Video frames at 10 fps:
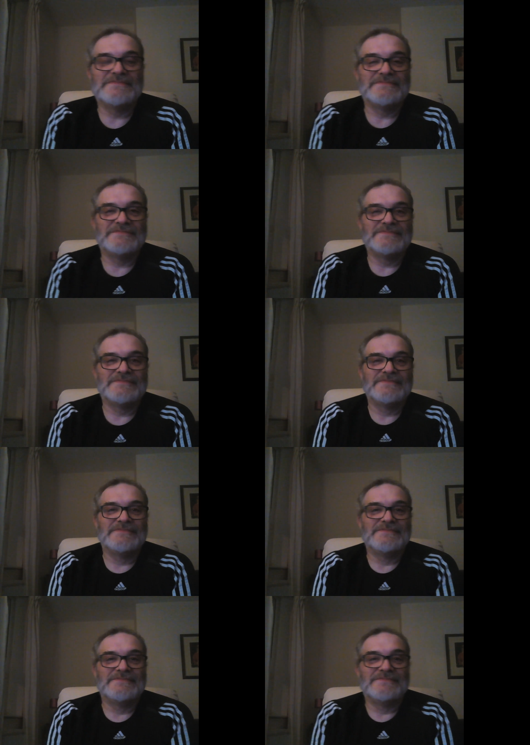
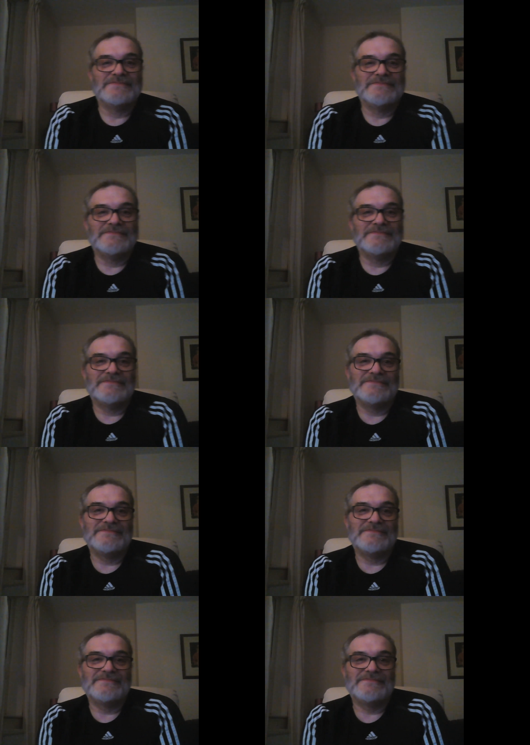
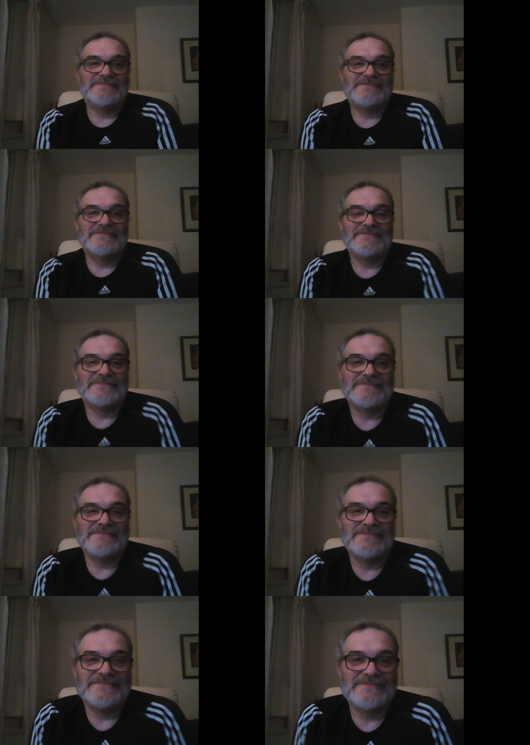
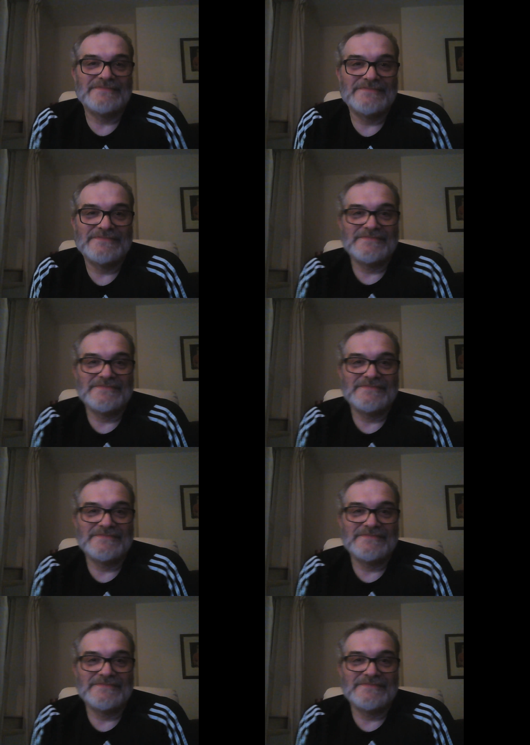No one is speaking in this clip.